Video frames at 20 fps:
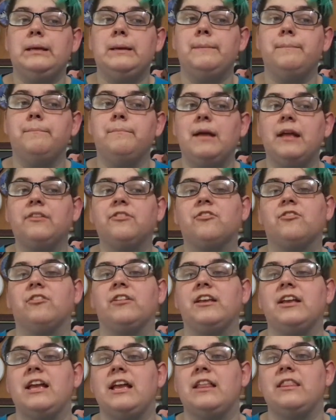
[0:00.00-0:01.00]

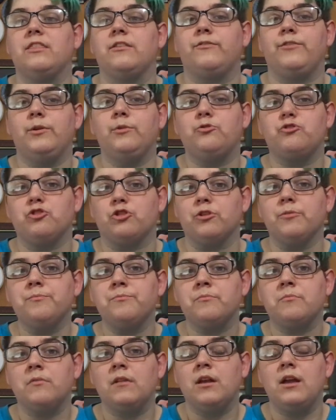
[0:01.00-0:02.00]
immensely in the future.
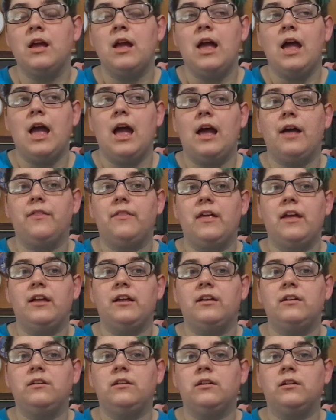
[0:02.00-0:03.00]
And
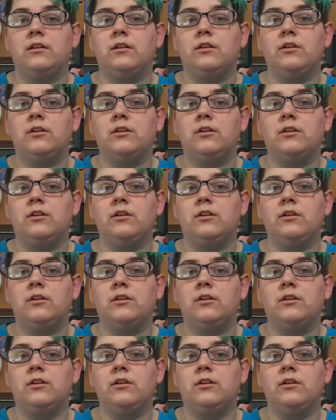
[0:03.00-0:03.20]
then